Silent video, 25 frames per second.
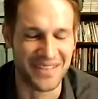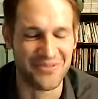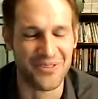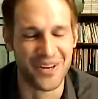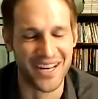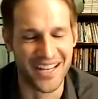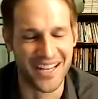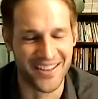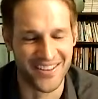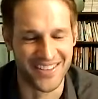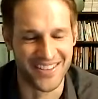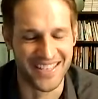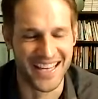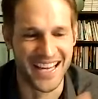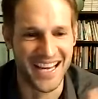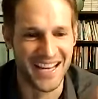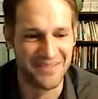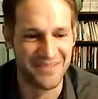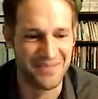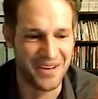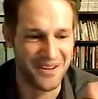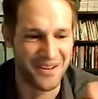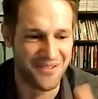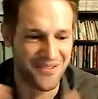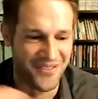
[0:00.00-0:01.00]
one other
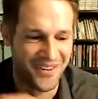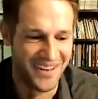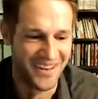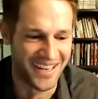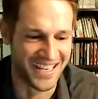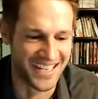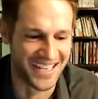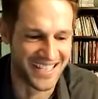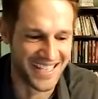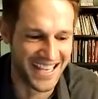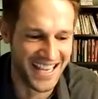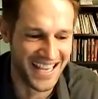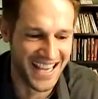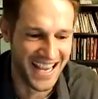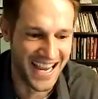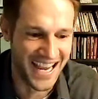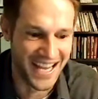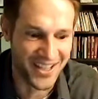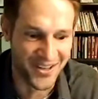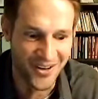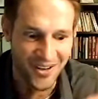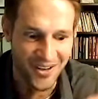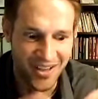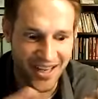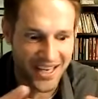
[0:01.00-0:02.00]
dad, my friend,
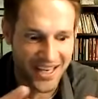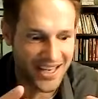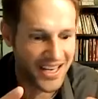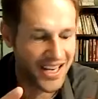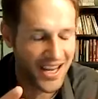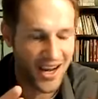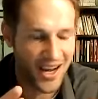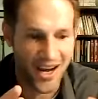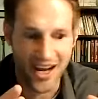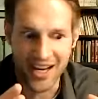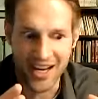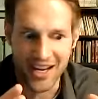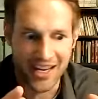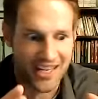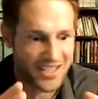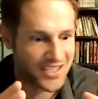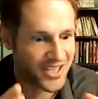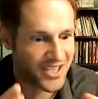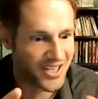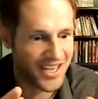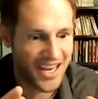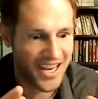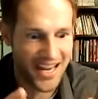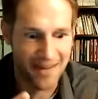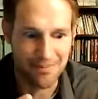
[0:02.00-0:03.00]
and they're all like, "It's
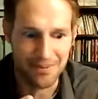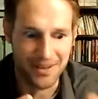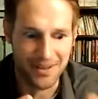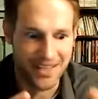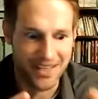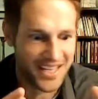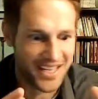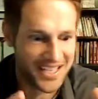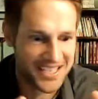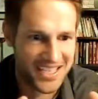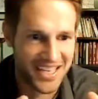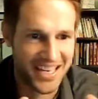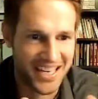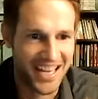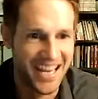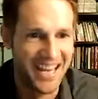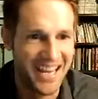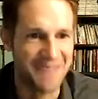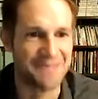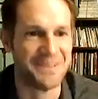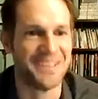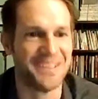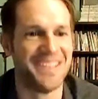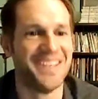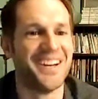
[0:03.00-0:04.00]
gonna happen. It's gonna
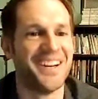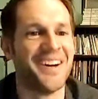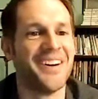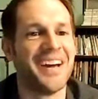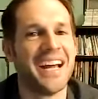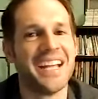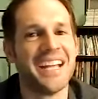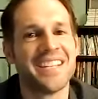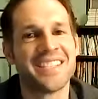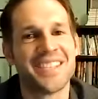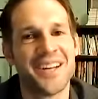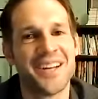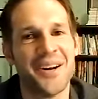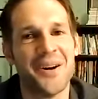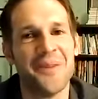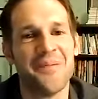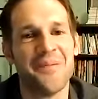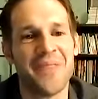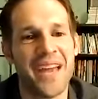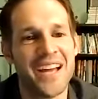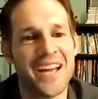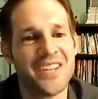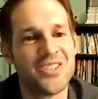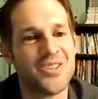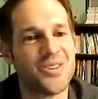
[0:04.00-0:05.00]
happen," And
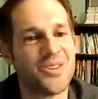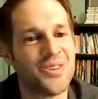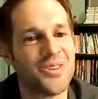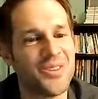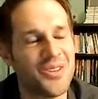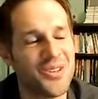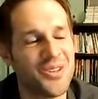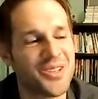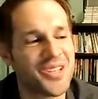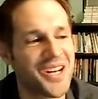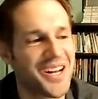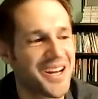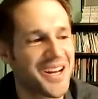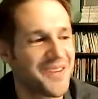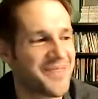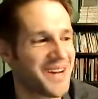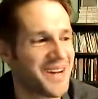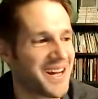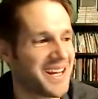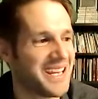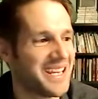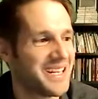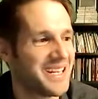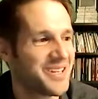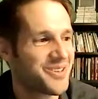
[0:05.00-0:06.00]
so as you talk
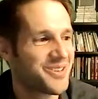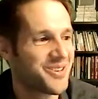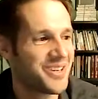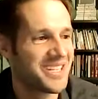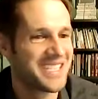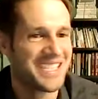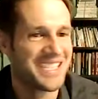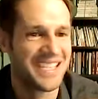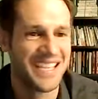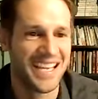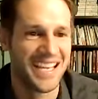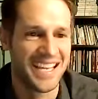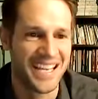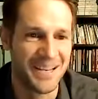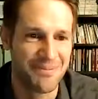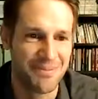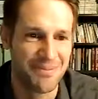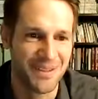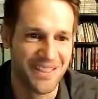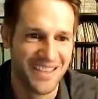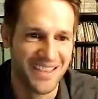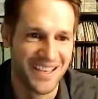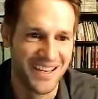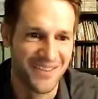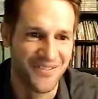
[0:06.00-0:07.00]
about increasing that
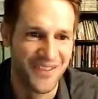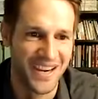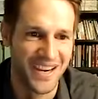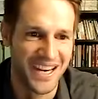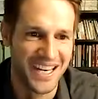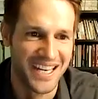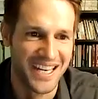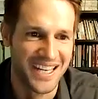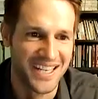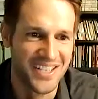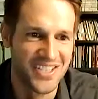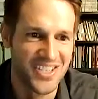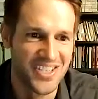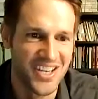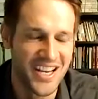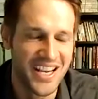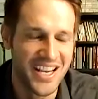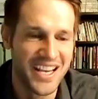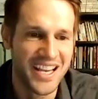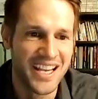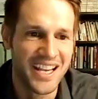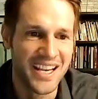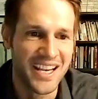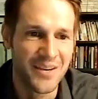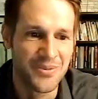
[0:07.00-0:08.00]
empathy advantage,
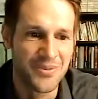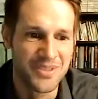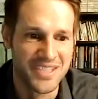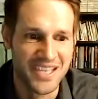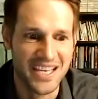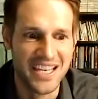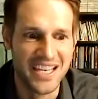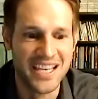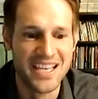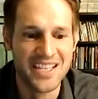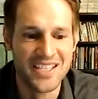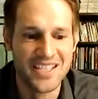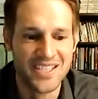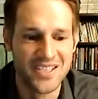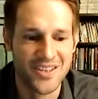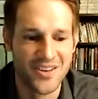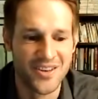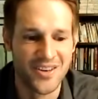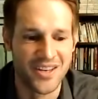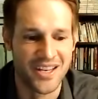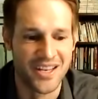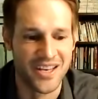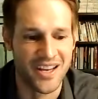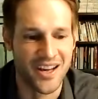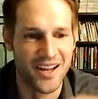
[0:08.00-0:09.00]
it was
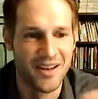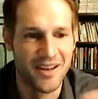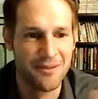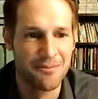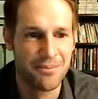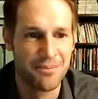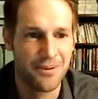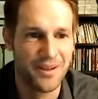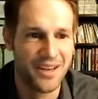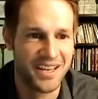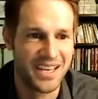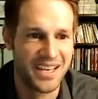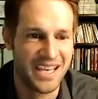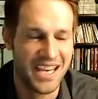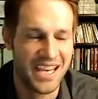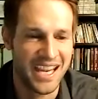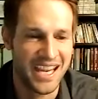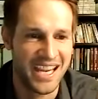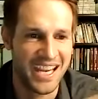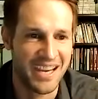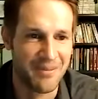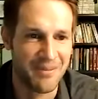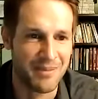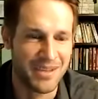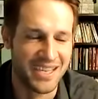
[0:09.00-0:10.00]
easier in an unplugged
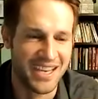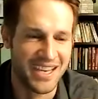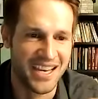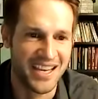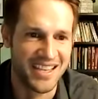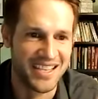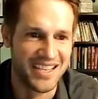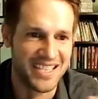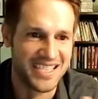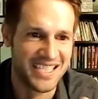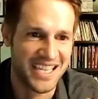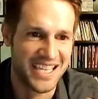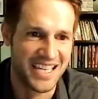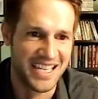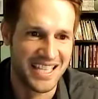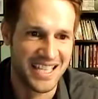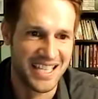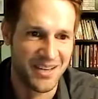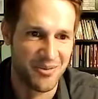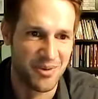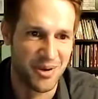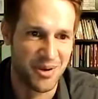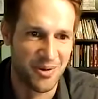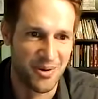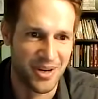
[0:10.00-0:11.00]
game and kind of the setting
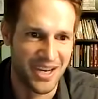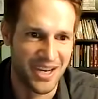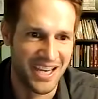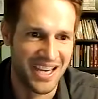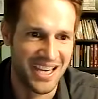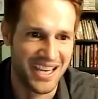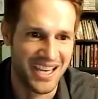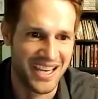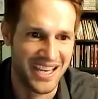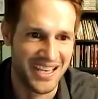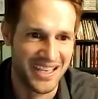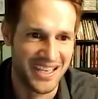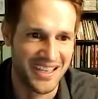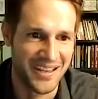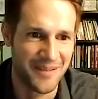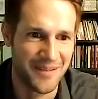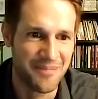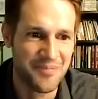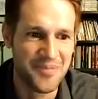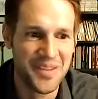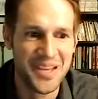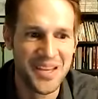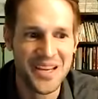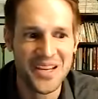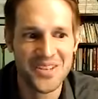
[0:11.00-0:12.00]
that we were in
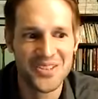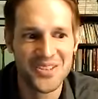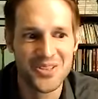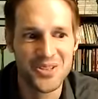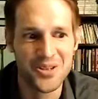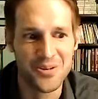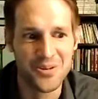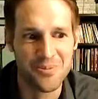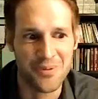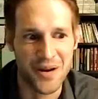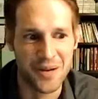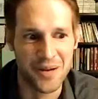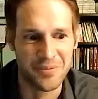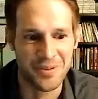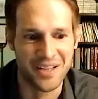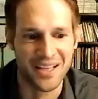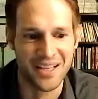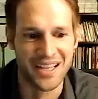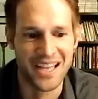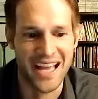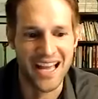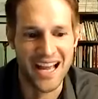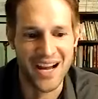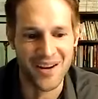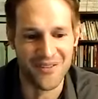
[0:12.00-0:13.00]
to probably
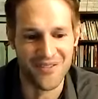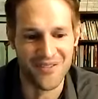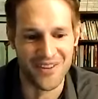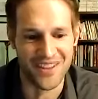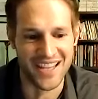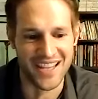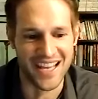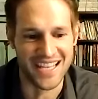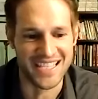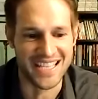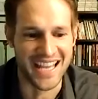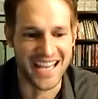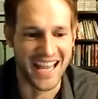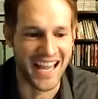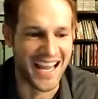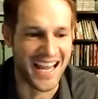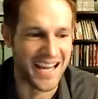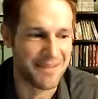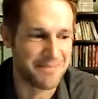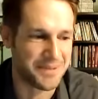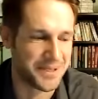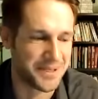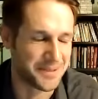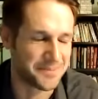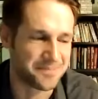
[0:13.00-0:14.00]
allow for that to
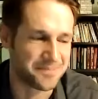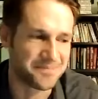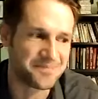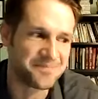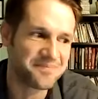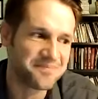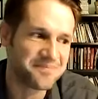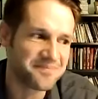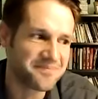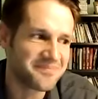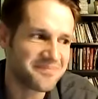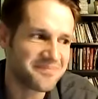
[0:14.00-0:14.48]
happen.